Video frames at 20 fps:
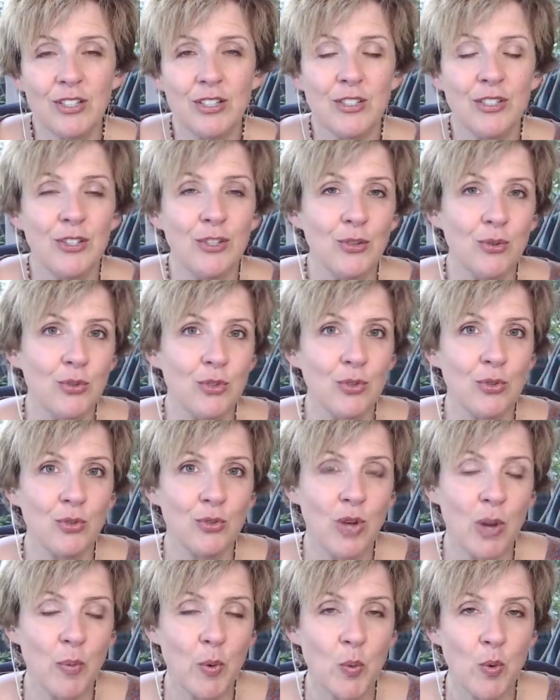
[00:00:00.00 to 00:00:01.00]
you to
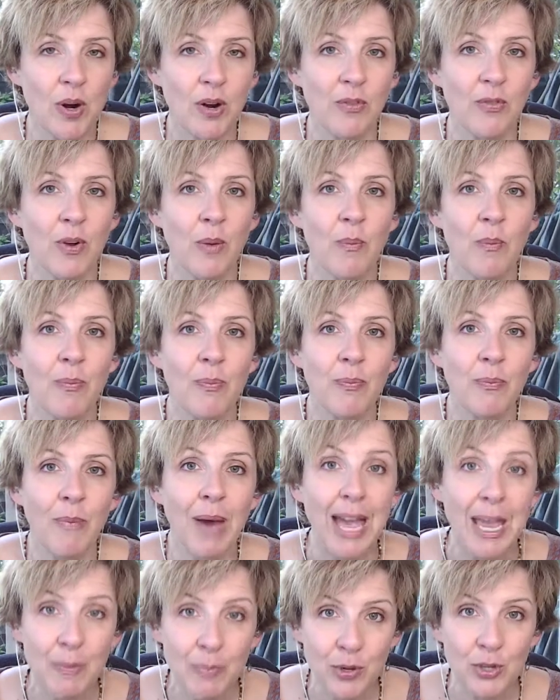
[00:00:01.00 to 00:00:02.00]
trauma work from
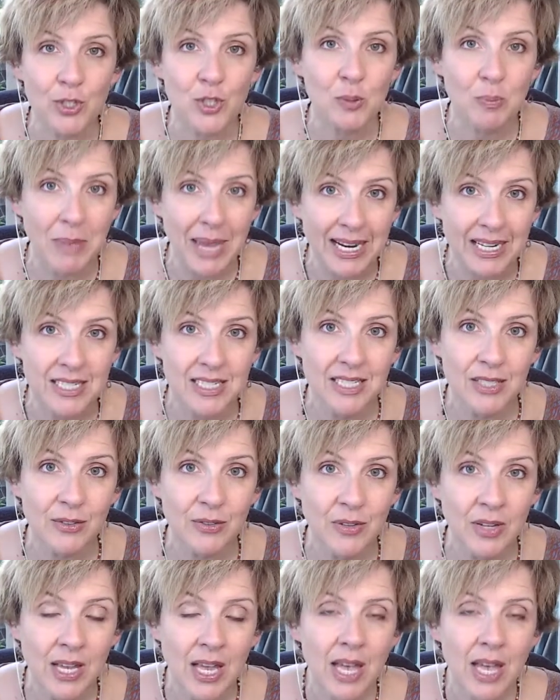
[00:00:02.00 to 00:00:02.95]
my perspective,